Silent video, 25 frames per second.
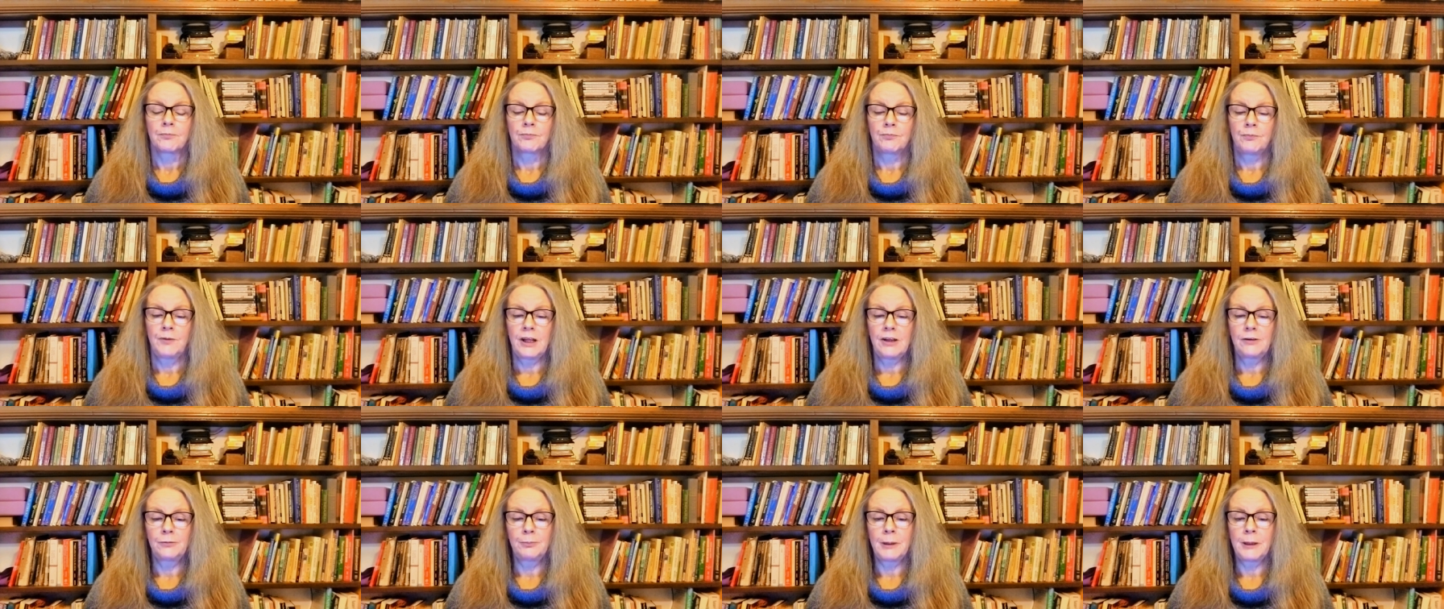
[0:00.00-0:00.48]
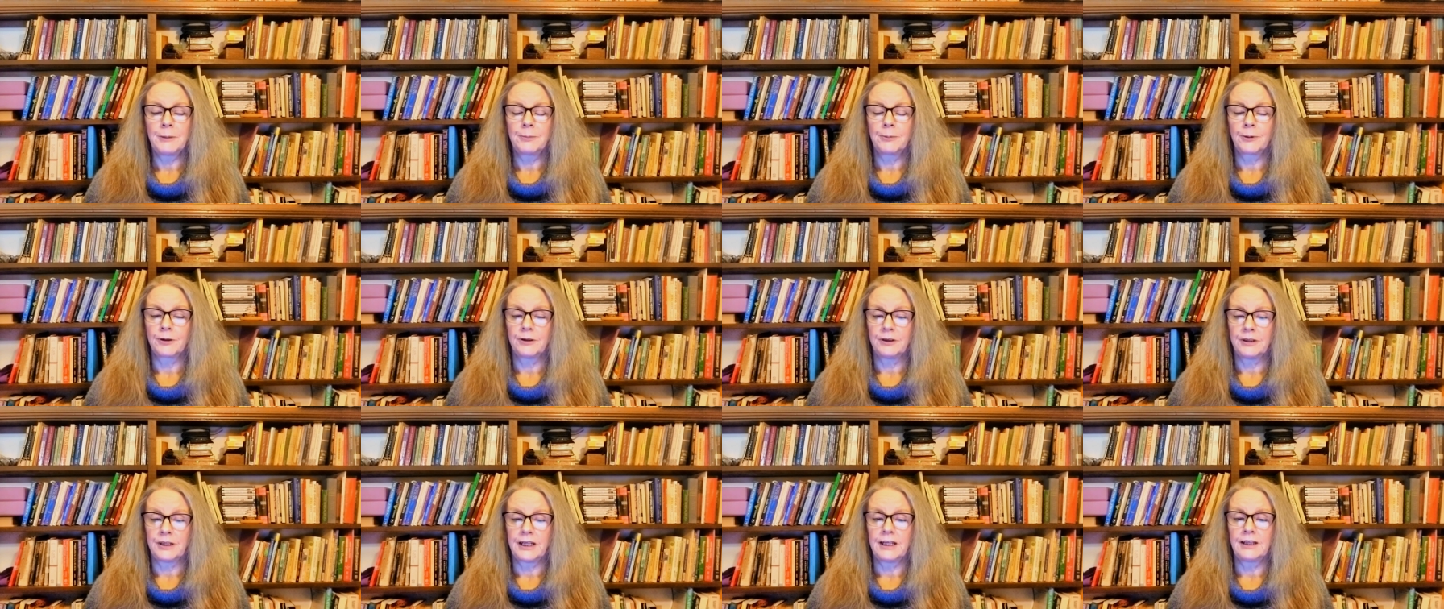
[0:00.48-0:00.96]
These
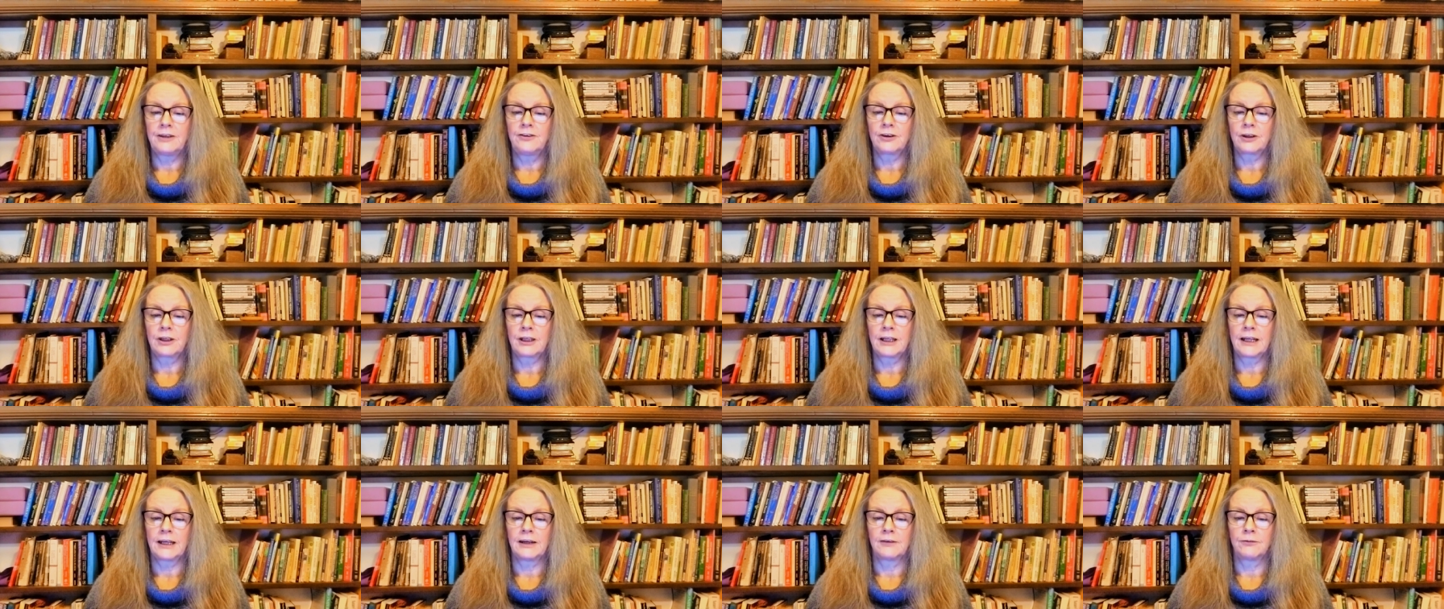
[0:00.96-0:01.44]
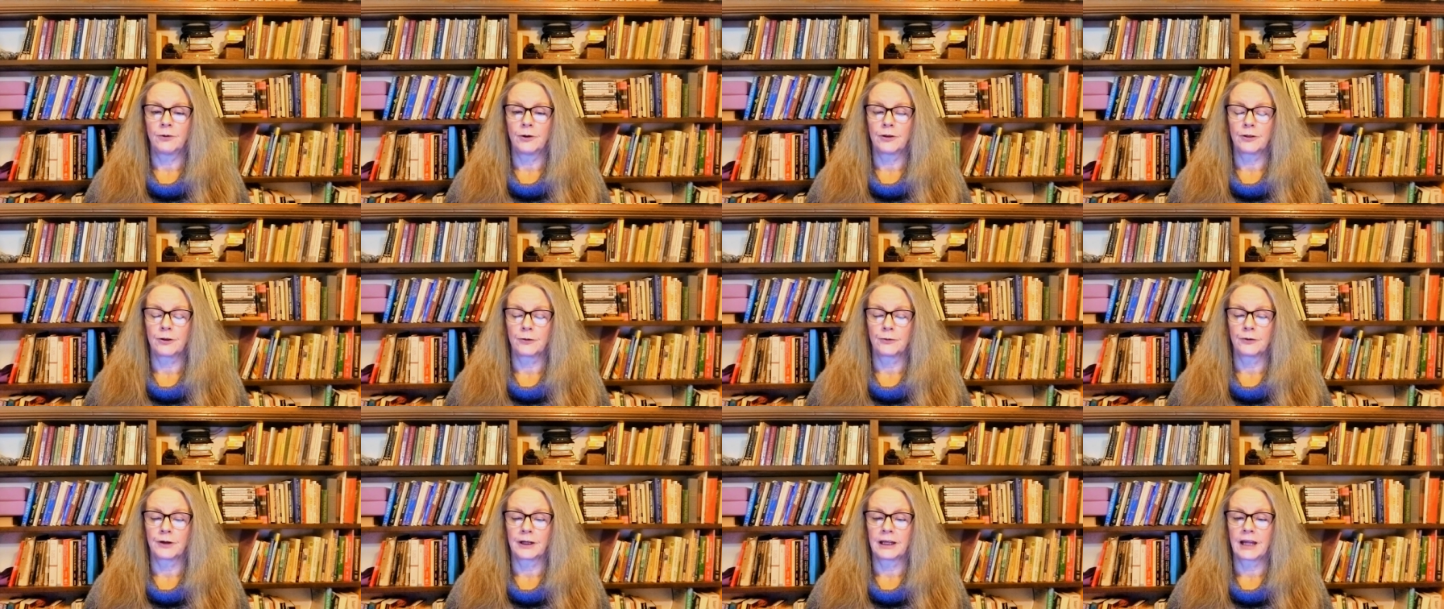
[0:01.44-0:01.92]
people need to live with
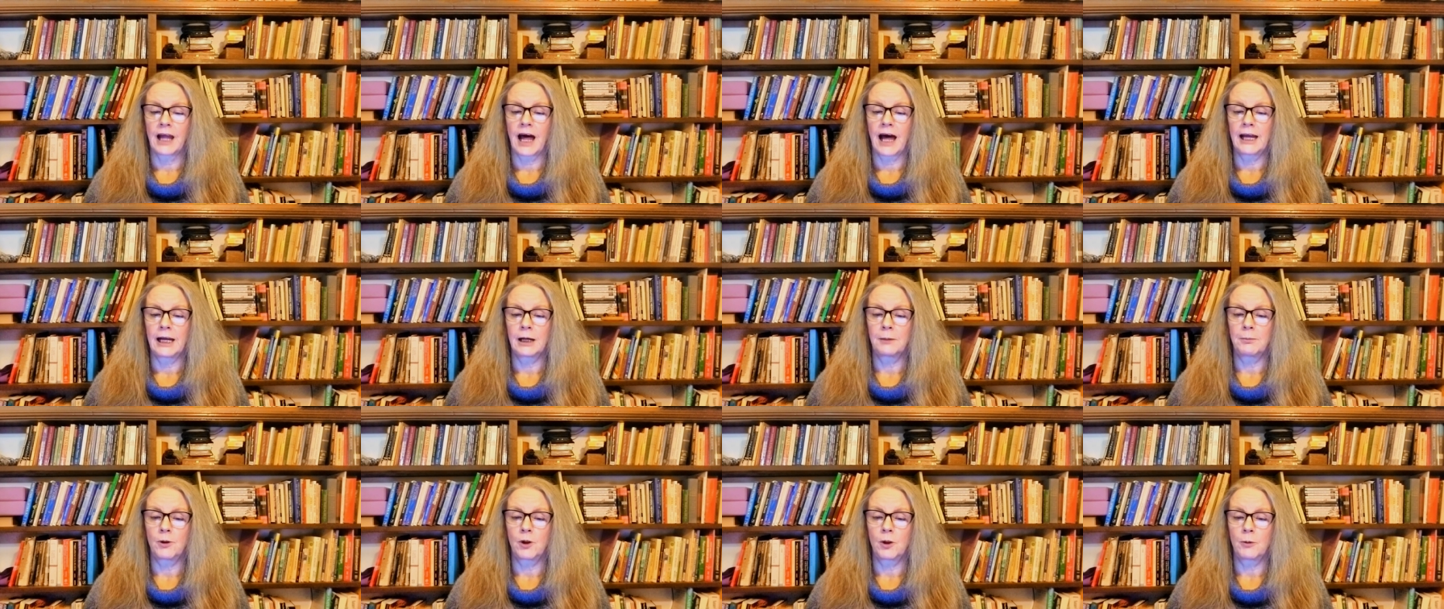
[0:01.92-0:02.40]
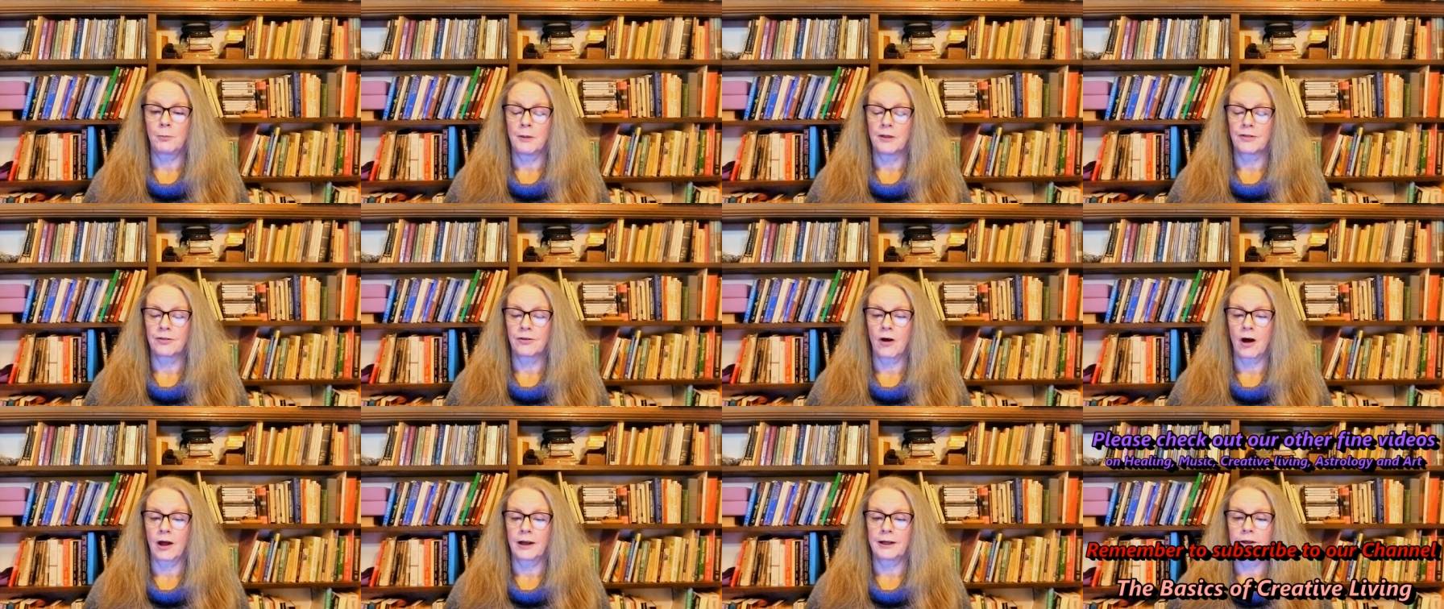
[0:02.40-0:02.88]
a reliable,
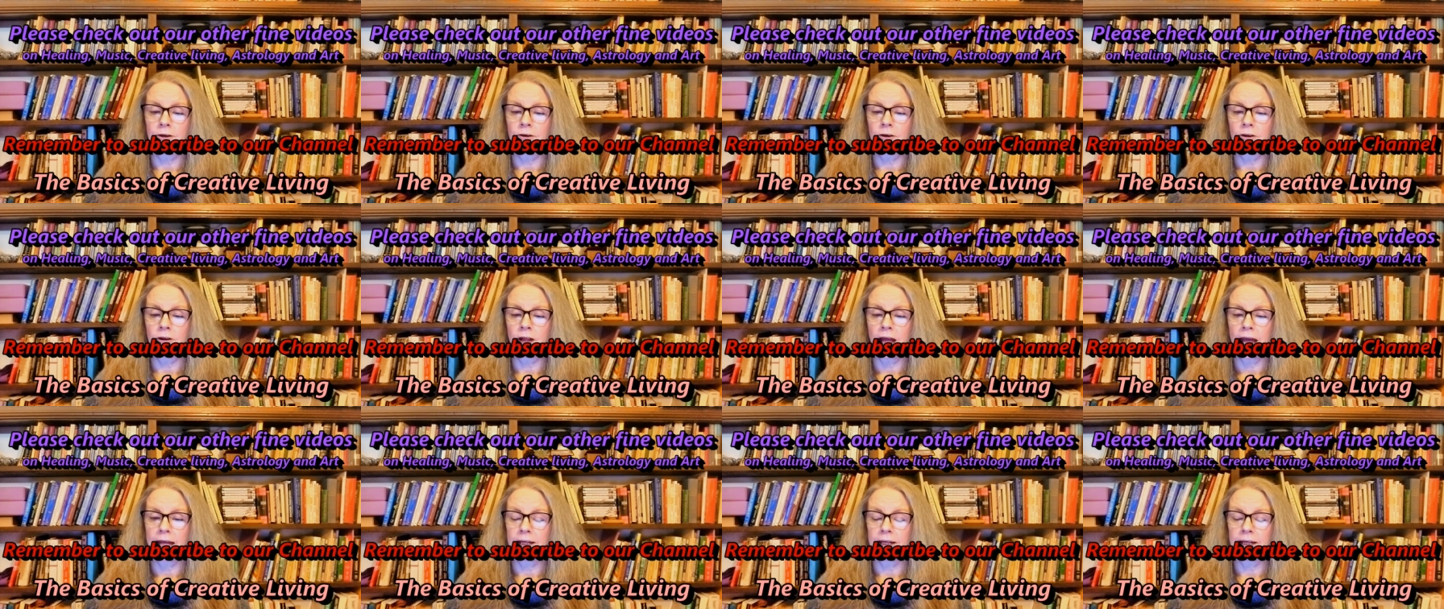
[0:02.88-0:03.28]
methodical,